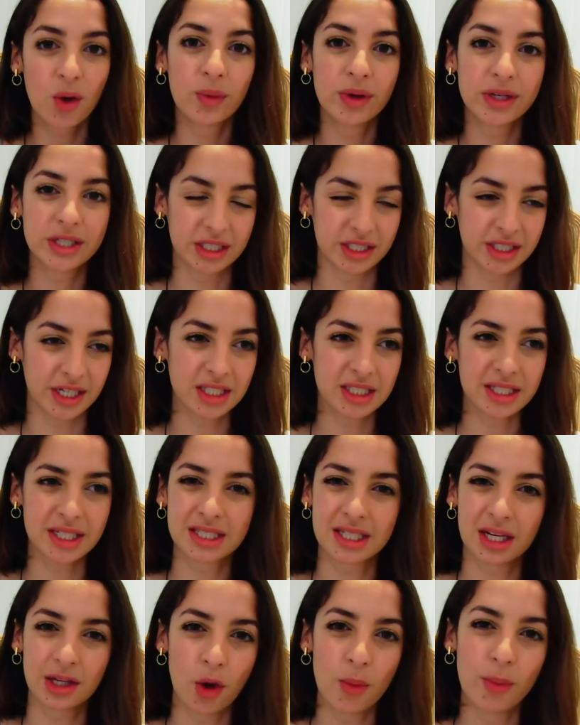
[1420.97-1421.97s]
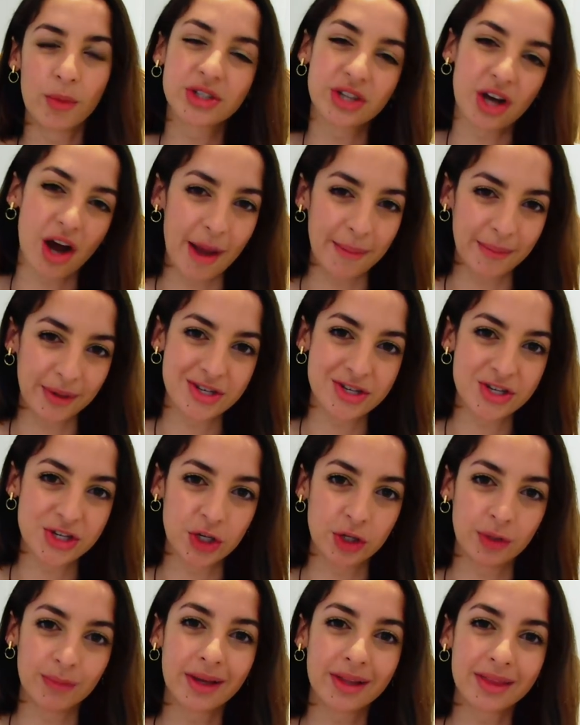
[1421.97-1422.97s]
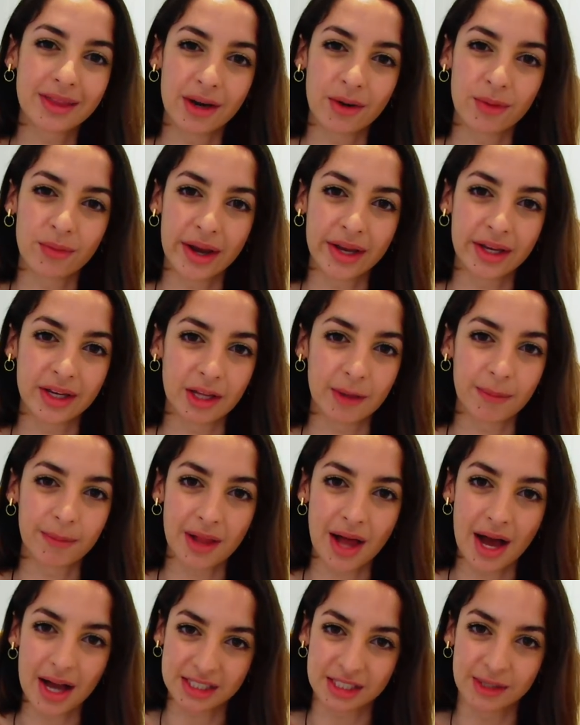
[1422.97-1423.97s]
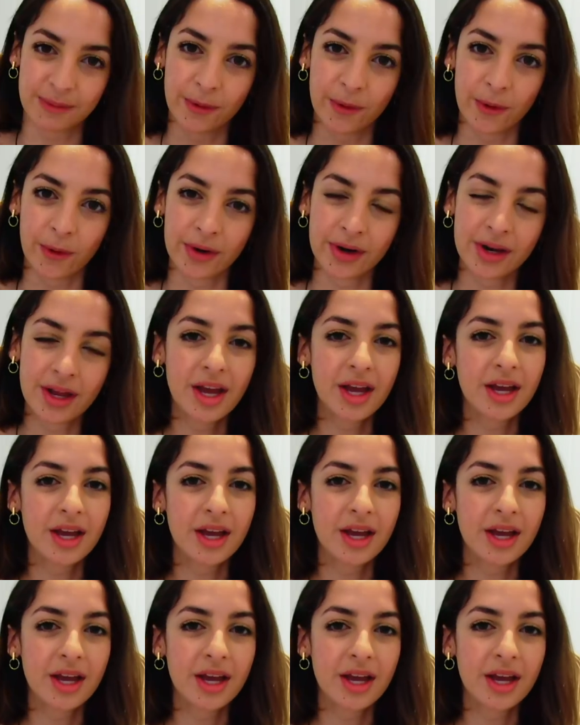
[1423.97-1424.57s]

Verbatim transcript: which just is a lot more time consuming than a regular plasterboard,